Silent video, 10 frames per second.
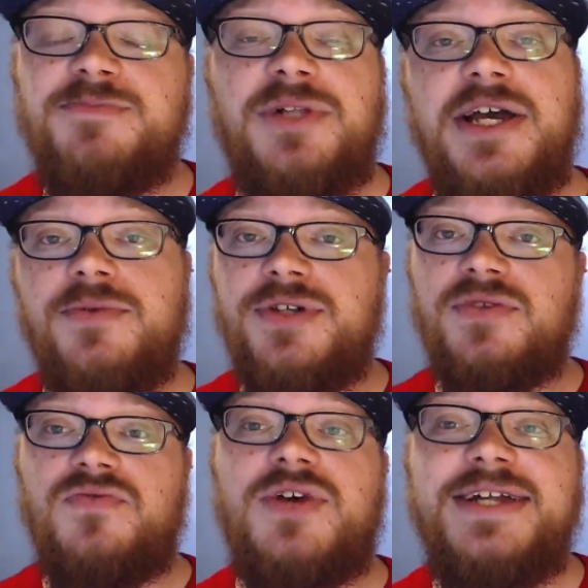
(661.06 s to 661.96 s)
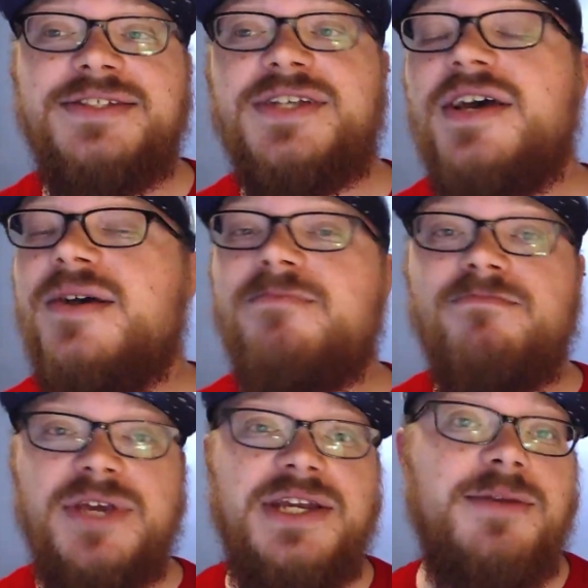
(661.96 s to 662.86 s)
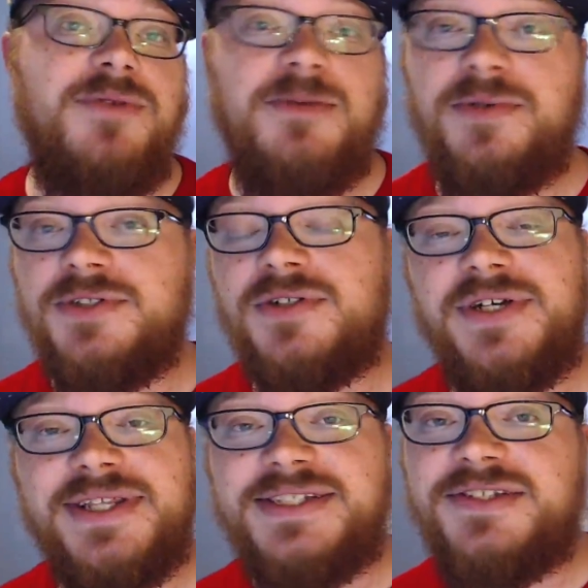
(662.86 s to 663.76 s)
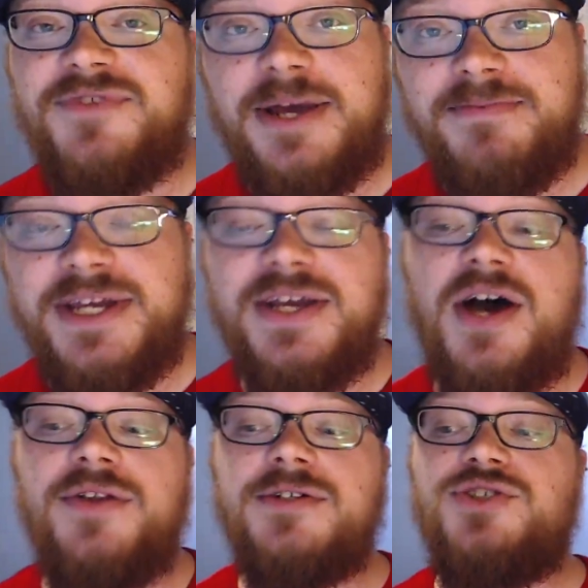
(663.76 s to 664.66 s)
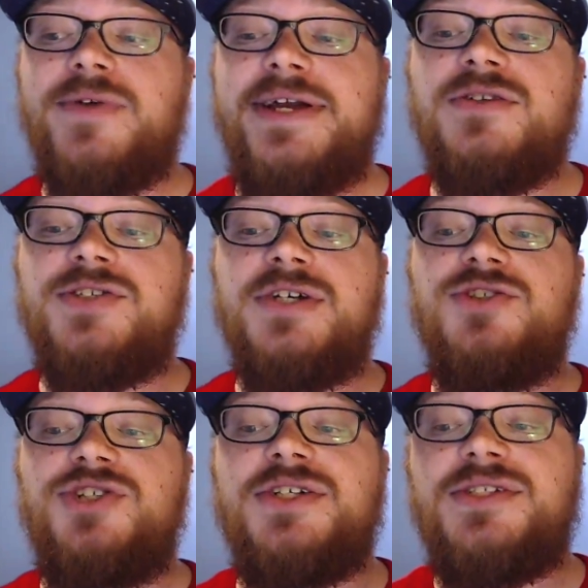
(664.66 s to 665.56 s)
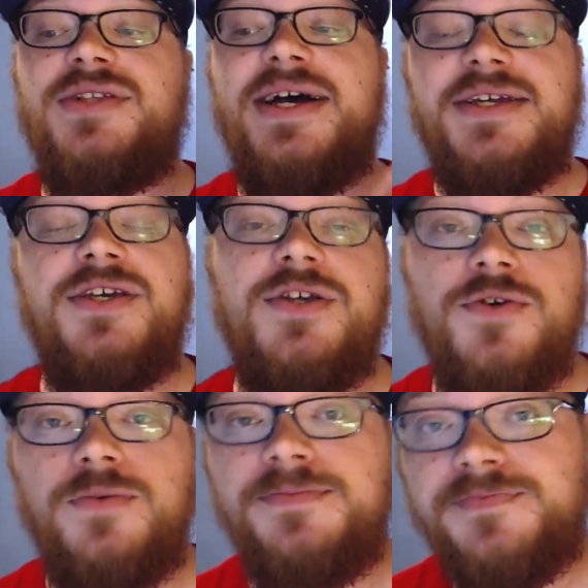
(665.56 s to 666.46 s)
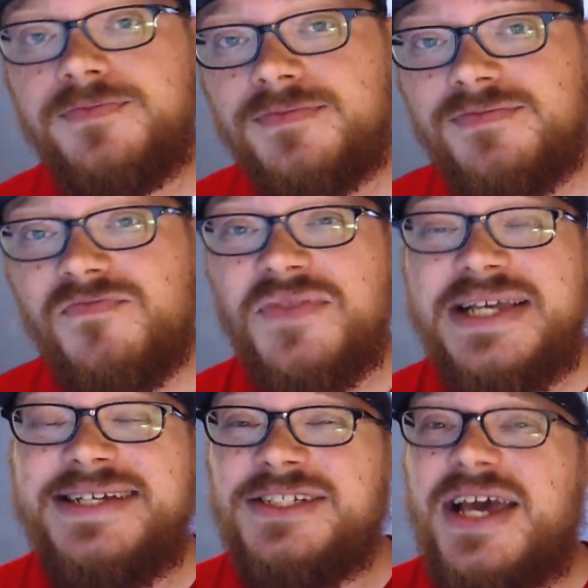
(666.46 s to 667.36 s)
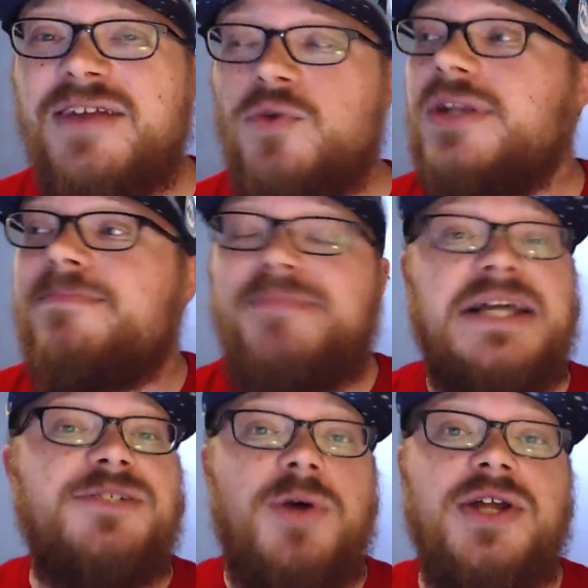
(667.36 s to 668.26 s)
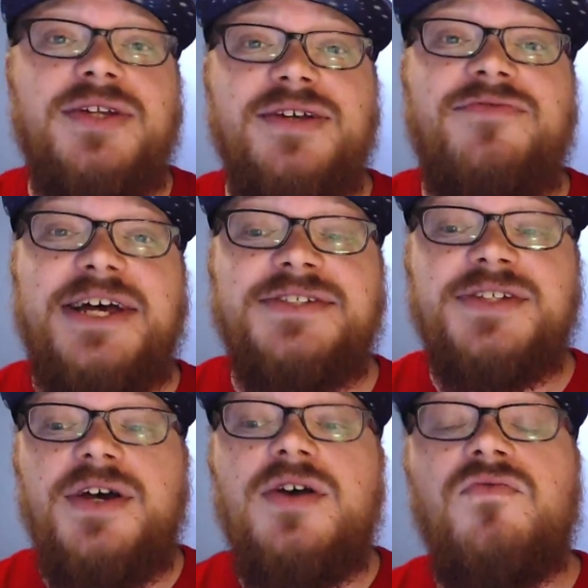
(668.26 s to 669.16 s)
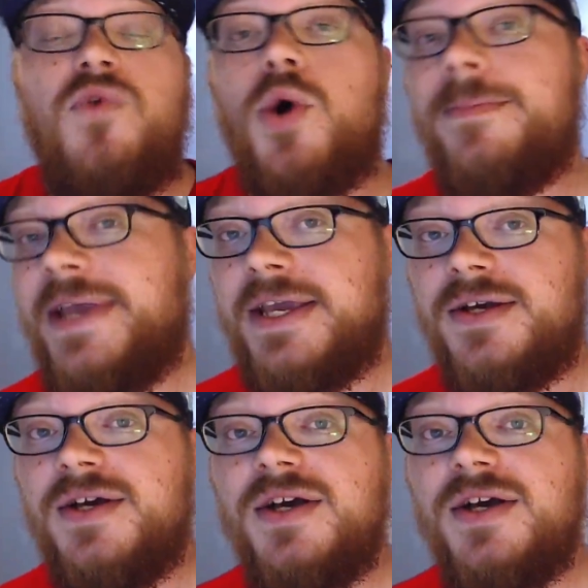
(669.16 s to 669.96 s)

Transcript: playing with your friends, meeting people during this event, meeting other trainers just like you is kind of one of the biggest part of the events for me.